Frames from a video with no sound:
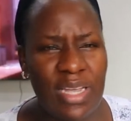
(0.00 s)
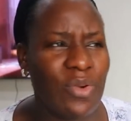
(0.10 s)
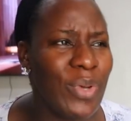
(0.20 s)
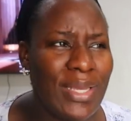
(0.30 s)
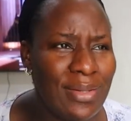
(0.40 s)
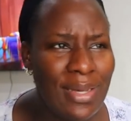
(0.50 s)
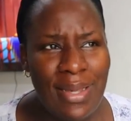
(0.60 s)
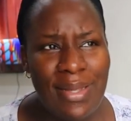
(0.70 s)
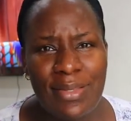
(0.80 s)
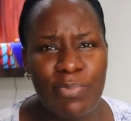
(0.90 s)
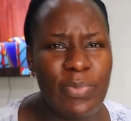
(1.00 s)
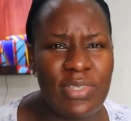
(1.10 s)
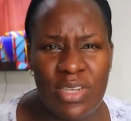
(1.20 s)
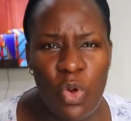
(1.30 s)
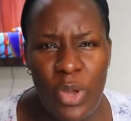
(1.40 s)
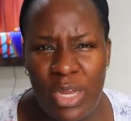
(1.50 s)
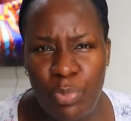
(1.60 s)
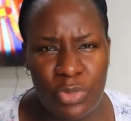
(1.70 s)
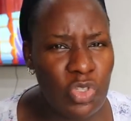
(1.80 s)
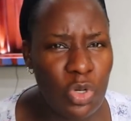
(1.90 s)
Like when the baby's in a
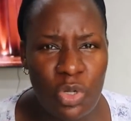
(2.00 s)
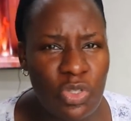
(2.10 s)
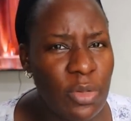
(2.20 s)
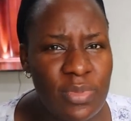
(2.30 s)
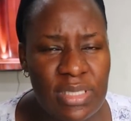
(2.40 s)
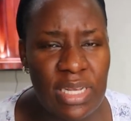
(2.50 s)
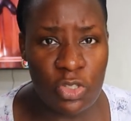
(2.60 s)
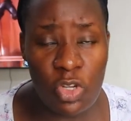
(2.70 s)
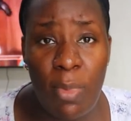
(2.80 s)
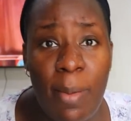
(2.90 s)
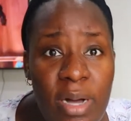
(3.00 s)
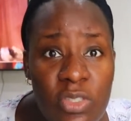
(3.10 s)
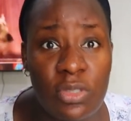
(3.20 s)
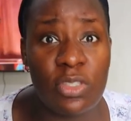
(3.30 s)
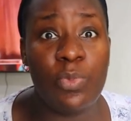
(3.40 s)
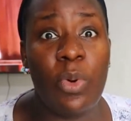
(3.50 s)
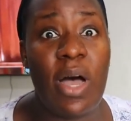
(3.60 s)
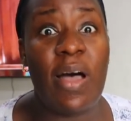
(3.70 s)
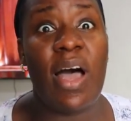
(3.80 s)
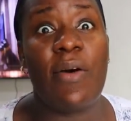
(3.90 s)
weird position or something, I just come and bounce on this
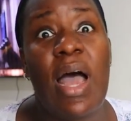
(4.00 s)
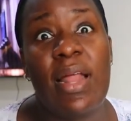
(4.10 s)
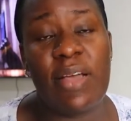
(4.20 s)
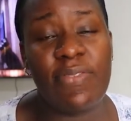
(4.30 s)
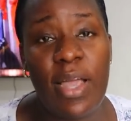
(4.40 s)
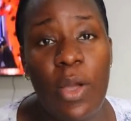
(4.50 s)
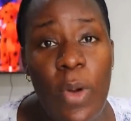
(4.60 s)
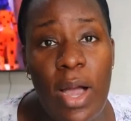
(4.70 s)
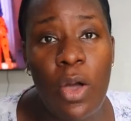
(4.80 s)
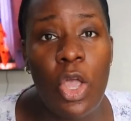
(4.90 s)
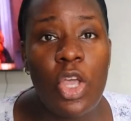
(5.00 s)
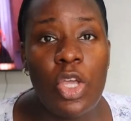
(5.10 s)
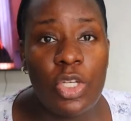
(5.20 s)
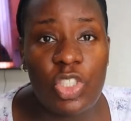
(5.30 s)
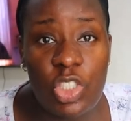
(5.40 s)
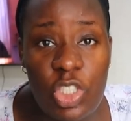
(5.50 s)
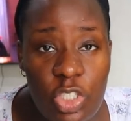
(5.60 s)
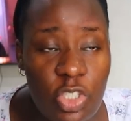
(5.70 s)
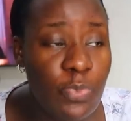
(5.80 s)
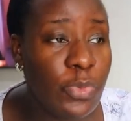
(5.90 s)
ball, and after a while she
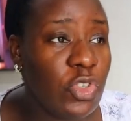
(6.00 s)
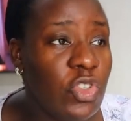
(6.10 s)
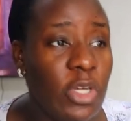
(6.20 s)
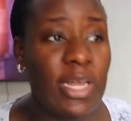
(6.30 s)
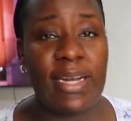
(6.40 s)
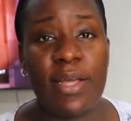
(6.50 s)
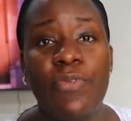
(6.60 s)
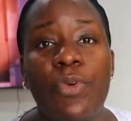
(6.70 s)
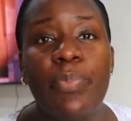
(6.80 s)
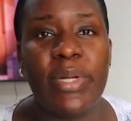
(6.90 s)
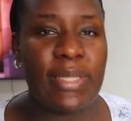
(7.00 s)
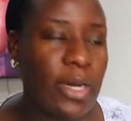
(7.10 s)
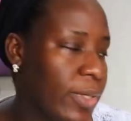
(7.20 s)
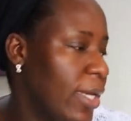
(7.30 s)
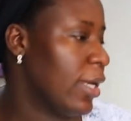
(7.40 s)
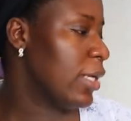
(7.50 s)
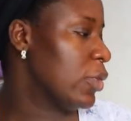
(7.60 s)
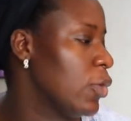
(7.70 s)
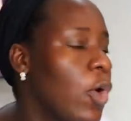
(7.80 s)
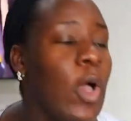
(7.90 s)
changes position and I feel better. Okay,
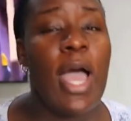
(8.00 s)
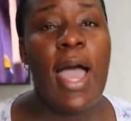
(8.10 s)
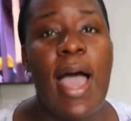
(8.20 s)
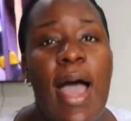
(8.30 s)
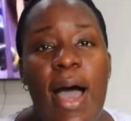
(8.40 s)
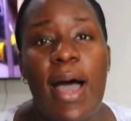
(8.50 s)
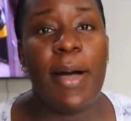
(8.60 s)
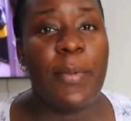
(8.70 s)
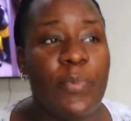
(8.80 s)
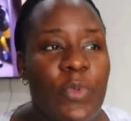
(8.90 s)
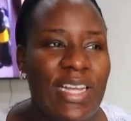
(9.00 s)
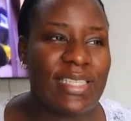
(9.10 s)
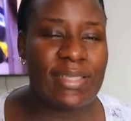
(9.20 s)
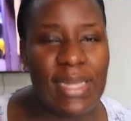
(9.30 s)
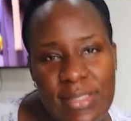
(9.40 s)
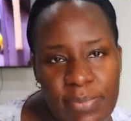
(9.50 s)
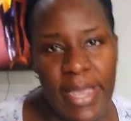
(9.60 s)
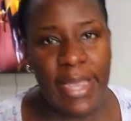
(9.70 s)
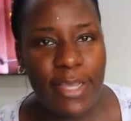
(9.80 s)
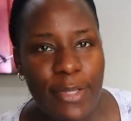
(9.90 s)
so when I start
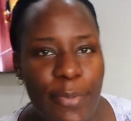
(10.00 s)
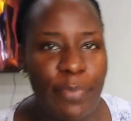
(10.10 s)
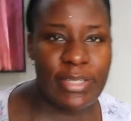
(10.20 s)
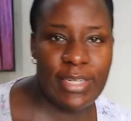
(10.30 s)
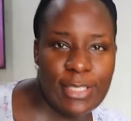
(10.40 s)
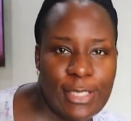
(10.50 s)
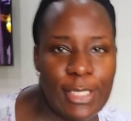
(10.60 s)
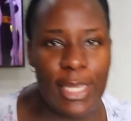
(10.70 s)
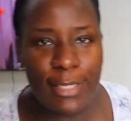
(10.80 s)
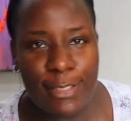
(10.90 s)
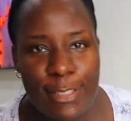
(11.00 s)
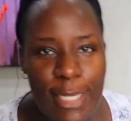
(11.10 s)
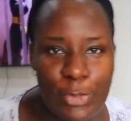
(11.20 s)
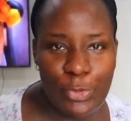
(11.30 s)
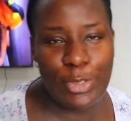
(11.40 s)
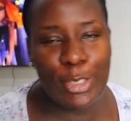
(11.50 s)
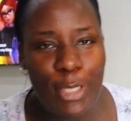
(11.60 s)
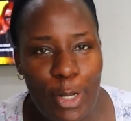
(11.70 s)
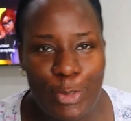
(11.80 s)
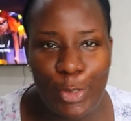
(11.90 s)
my pregnancy exercise
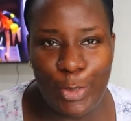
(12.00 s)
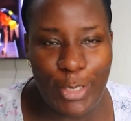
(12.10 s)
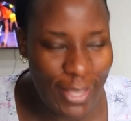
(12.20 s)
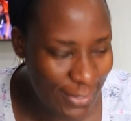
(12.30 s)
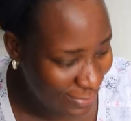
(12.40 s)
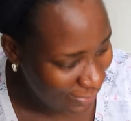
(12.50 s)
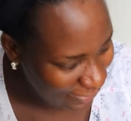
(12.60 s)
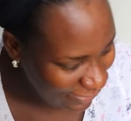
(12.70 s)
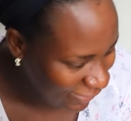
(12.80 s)
routine, I'll show you guys.